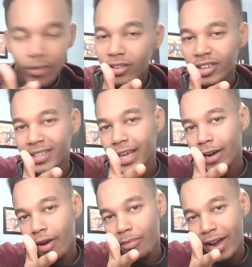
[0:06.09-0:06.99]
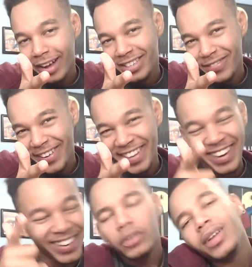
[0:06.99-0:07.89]
Just to get a rap reaction
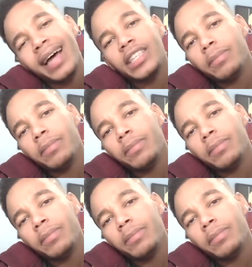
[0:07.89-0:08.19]
video. So last